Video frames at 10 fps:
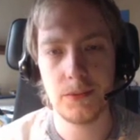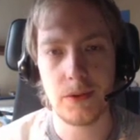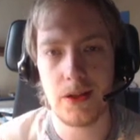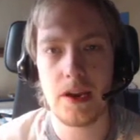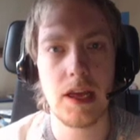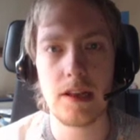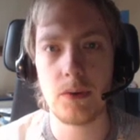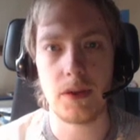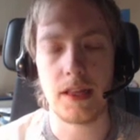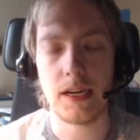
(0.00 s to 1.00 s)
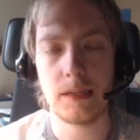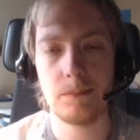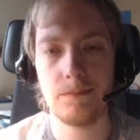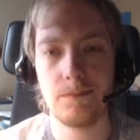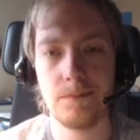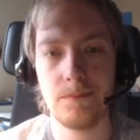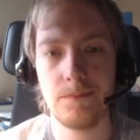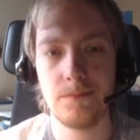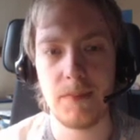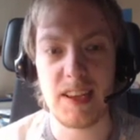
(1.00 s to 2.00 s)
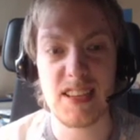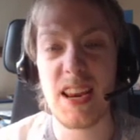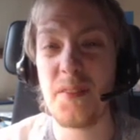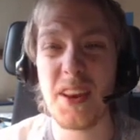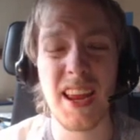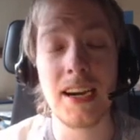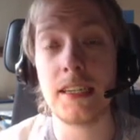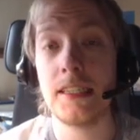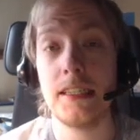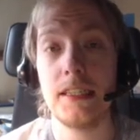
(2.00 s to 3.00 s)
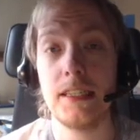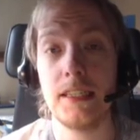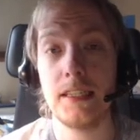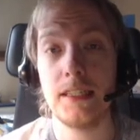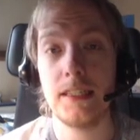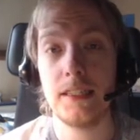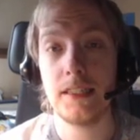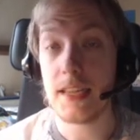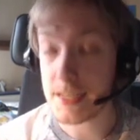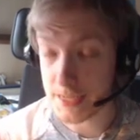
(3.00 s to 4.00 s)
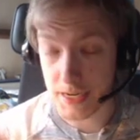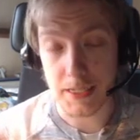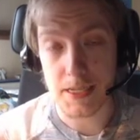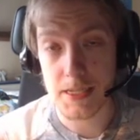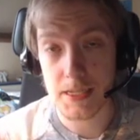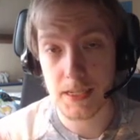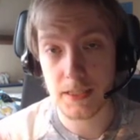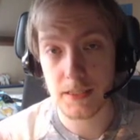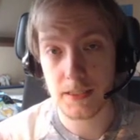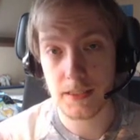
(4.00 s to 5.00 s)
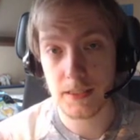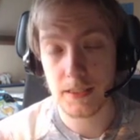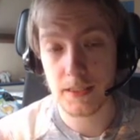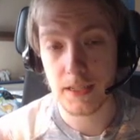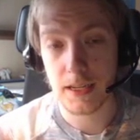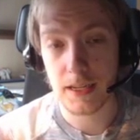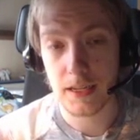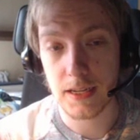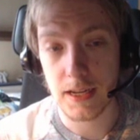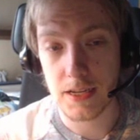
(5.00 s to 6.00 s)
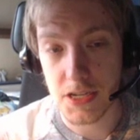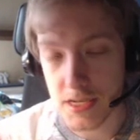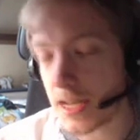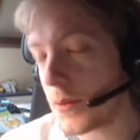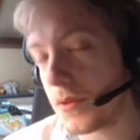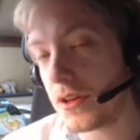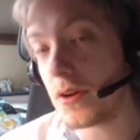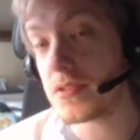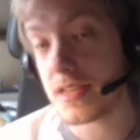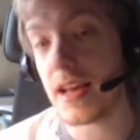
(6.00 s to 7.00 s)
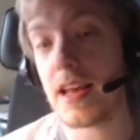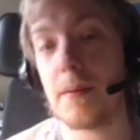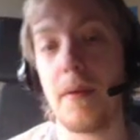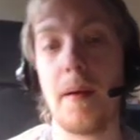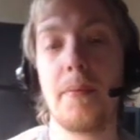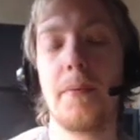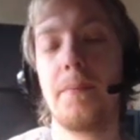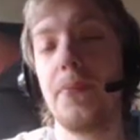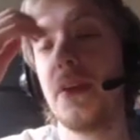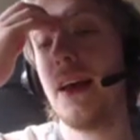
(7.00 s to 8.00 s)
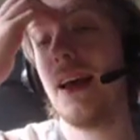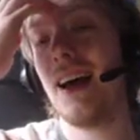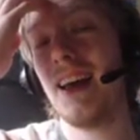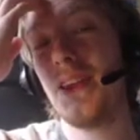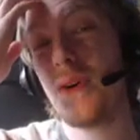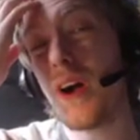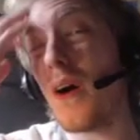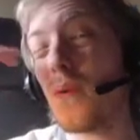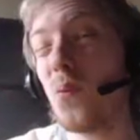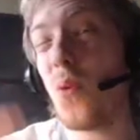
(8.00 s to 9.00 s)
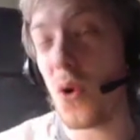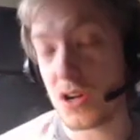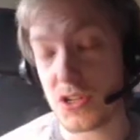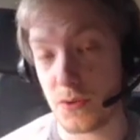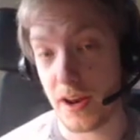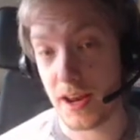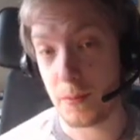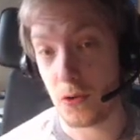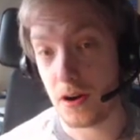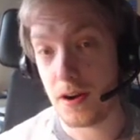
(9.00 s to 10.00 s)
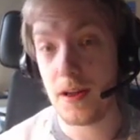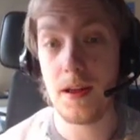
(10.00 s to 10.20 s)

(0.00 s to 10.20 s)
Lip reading: Well, how do you get to it then? Is it even here? Yes, it is. Just like with the Ghost Psychic map, you can't walk to it anymore,